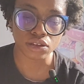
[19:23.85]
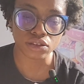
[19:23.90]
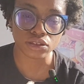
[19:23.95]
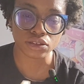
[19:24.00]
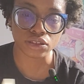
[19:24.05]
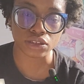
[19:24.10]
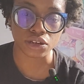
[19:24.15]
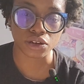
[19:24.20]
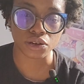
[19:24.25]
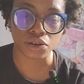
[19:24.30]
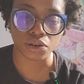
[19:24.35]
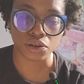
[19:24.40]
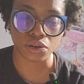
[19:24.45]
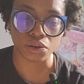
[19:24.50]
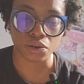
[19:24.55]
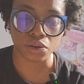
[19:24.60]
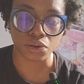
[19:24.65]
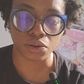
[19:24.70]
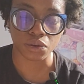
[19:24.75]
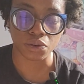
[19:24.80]

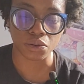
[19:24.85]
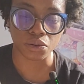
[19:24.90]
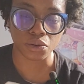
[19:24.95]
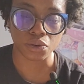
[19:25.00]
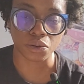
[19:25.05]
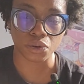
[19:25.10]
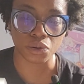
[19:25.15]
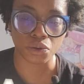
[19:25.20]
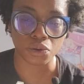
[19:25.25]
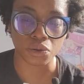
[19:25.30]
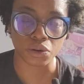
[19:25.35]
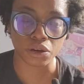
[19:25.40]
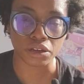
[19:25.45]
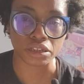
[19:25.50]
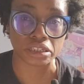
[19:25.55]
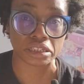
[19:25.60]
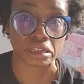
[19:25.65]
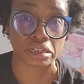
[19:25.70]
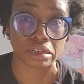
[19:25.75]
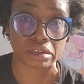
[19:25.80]
So I
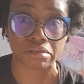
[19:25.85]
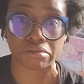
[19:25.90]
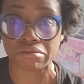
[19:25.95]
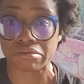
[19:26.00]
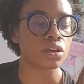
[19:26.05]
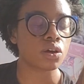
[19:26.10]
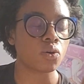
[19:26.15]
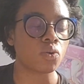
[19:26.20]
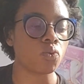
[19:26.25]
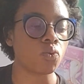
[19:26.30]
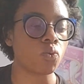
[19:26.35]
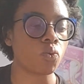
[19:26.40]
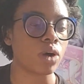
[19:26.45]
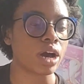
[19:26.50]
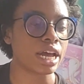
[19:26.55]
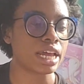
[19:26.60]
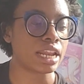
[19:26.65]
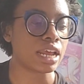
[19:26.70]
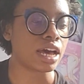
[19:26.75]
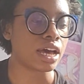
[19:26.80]
was like,
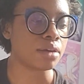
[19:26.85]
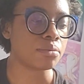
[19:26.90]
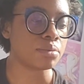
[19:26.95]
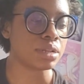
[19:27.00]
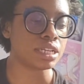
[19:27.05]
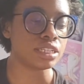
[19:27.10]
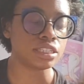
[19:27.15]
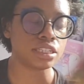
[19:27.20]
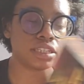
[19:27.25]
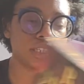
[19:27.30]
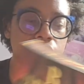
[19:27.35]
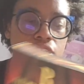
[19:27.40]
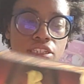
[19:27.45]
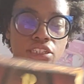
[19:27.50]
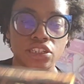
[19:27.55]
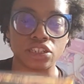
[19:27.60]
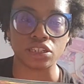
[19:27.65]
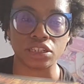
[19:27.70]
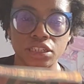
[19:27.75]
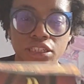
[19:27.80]
why not? Plus, it
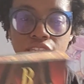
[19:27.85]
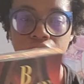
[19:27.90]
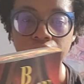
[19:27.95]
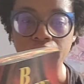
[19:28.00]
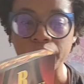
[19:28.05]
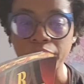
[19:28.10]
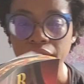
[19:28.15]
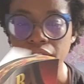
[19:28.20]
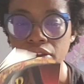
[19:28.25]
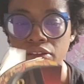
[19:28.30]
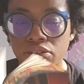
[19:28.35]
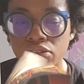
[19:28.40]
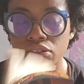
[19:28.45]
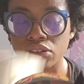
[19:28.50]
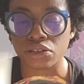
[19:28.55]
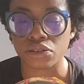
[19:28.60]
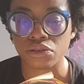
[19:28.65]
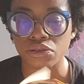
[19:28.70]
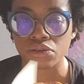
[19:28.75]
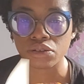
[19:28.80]
like just came out,
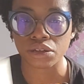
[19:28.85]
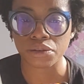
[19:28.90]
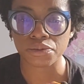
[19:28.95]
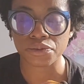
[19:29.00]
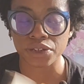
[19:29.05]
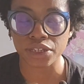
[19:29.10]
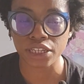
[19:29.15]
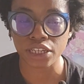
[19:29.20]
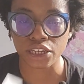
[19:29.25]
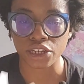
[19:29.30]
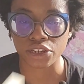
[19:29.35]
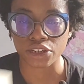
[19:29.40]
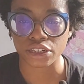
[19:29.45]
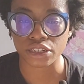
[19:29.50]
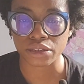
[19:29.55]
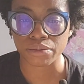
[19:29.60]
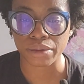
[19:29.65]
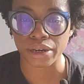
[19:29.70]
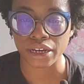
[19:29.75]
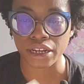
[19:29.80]
so I'm really
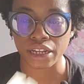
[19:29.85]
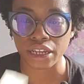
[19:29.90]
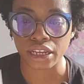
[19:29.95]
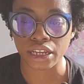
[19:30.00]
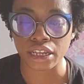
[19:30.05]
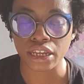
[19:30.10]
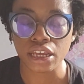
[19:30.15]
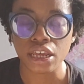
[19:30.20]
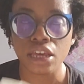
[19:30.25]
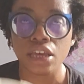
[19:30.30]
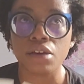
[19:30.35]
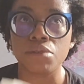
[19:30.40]
curious about it.